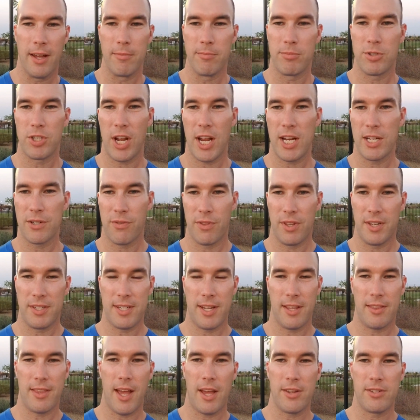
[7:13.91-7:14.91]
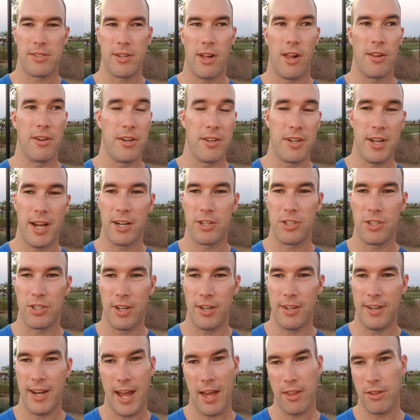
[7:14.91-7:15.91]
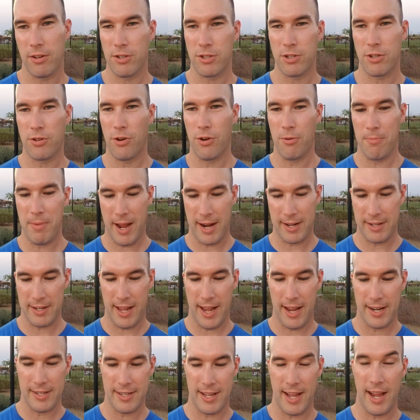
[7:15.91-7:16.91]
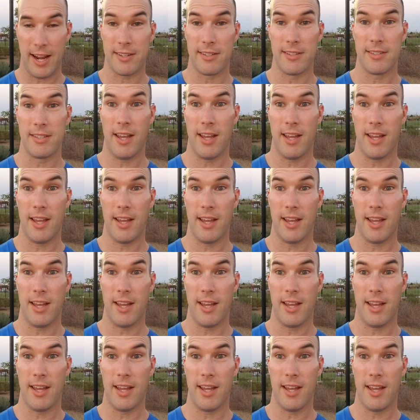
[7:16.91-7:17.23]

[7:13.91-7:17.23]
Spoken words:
change for the $10,000 deduction. Now they're just going back to high taxes